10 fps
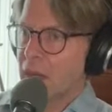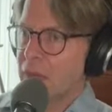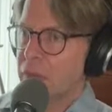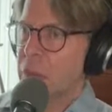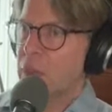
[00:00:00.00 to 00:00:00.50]

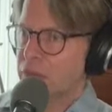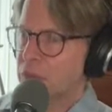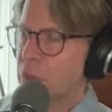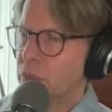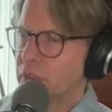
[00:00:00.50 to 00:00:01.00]
Everyone else will
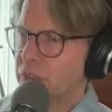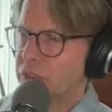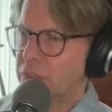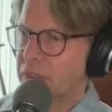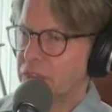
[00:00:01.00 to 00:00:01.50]
quickly
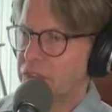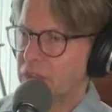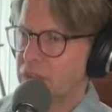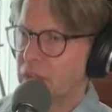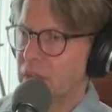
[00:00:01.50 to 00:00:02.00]
just
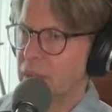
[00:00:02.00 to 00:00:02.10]
mention